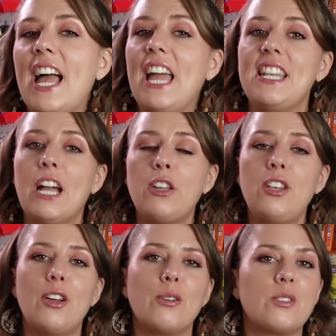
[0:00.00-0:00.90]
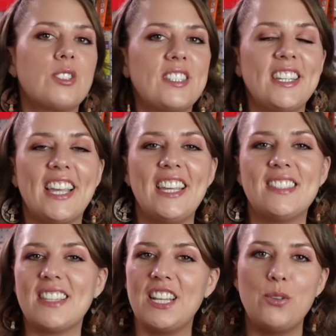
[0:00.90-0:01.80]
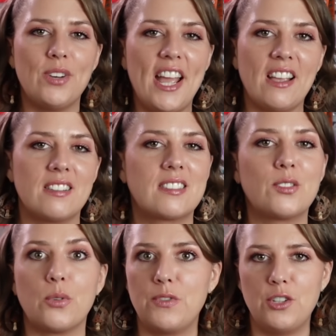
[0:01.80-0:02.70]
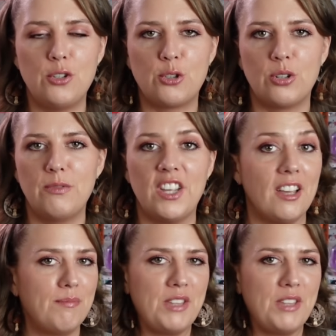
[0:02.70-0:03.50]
And now you know, just in case anyone asks, or if you do trivia,